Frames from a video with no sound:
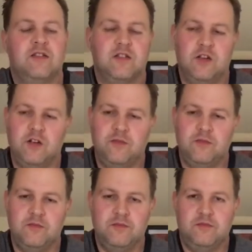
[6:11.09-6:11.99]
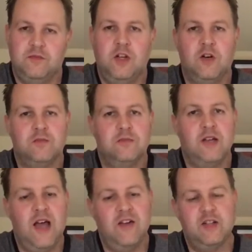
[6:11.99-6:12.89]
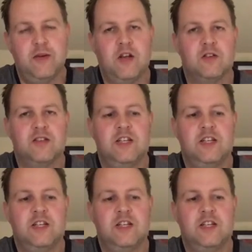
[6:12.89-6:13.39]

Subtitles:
so, you know, Ares being all